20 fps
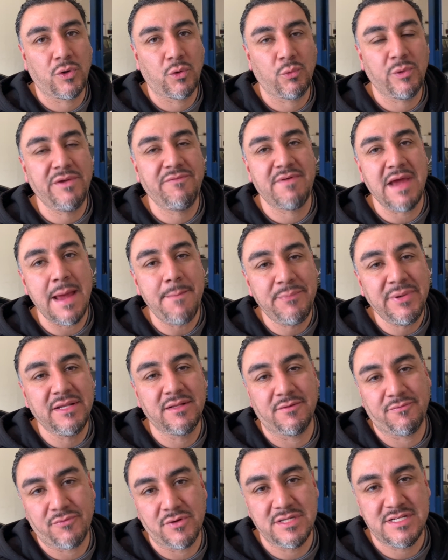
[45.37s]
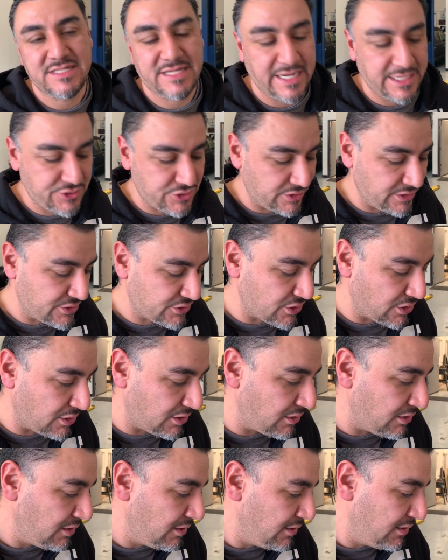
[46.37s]
We're revamping the front stage on this
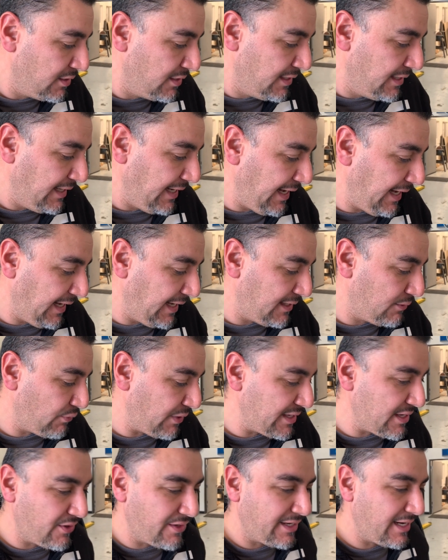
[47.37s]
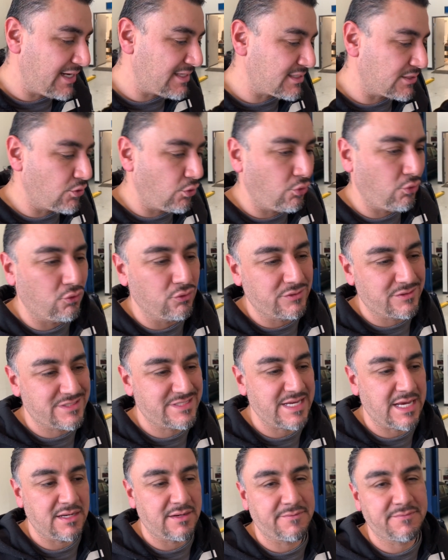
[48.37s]
car. And right now it has an old
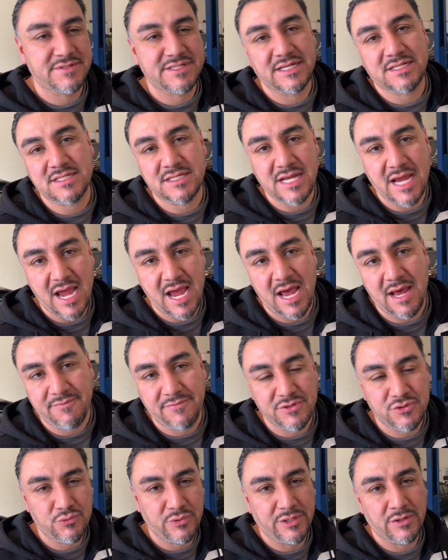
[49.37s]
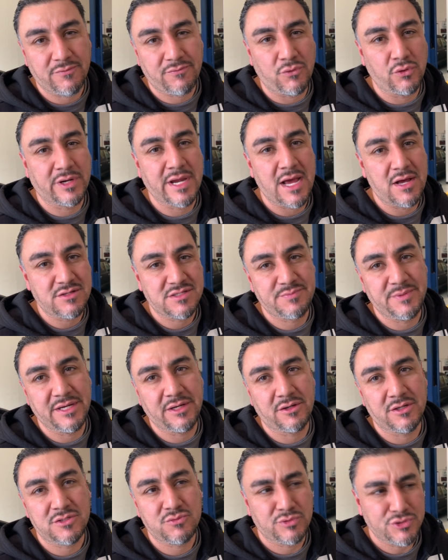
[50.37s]
set of six and a half and tweeter full
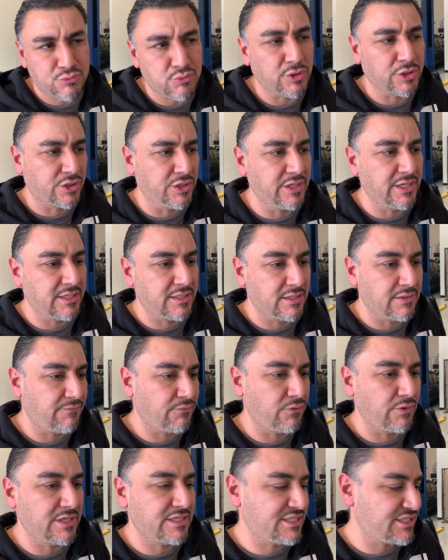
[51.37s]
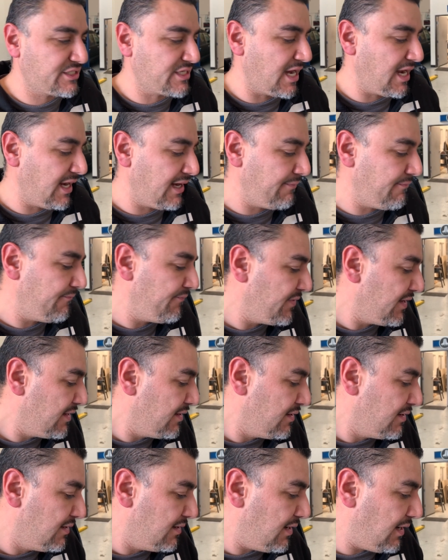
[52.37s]
speakers, which were good for its time.
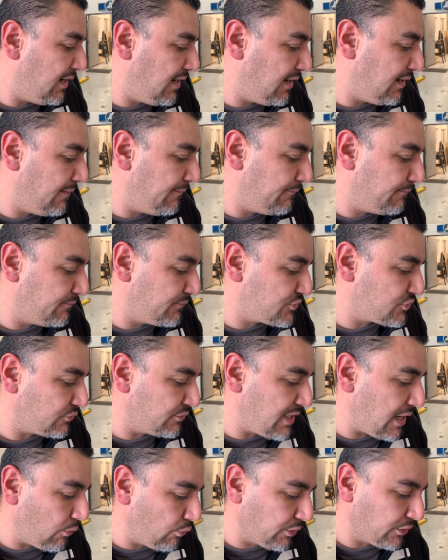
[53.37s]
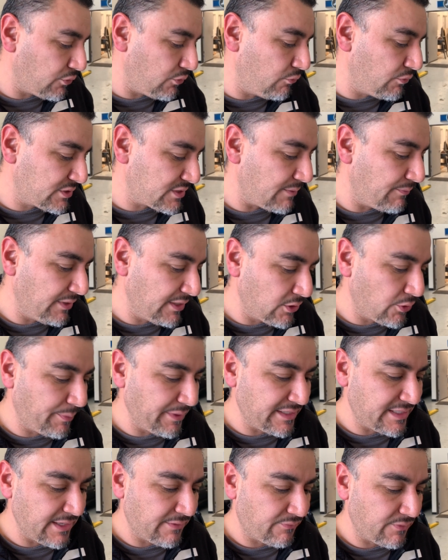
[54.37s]
Um, so now we're going with something a little
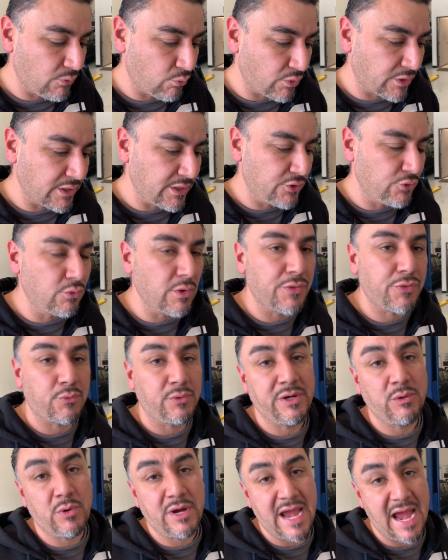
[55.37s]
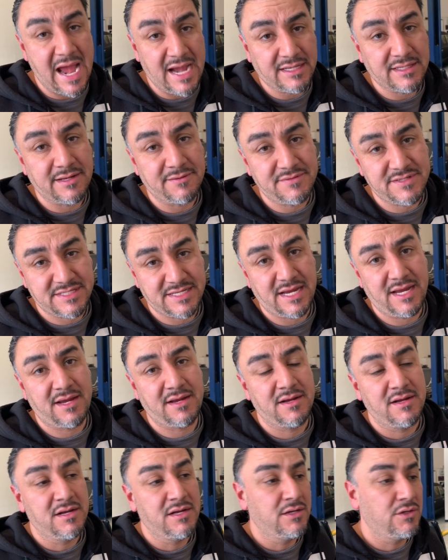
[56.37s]
bit different. We're gonna do a three-way active
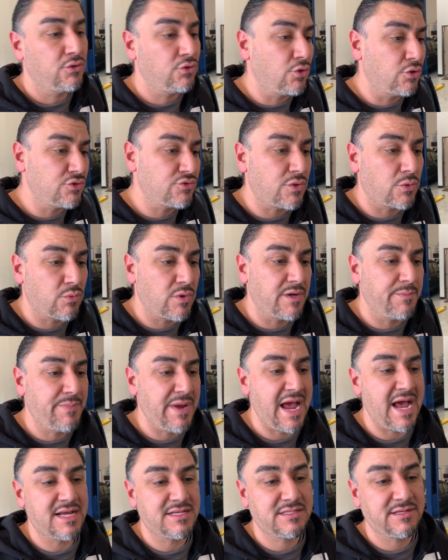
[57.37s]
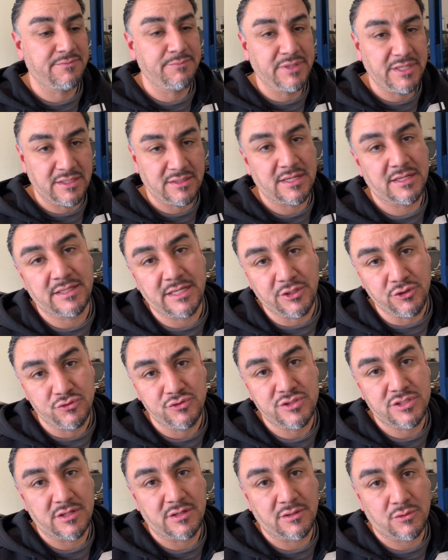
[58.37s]
set. Those were run passive, meaning that they
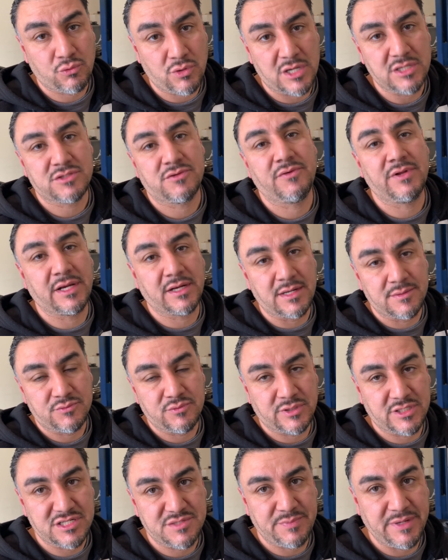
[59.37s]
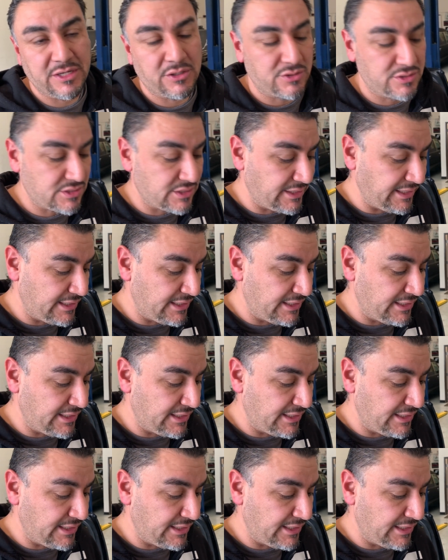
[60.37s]
use the crossover that comes with the speakers.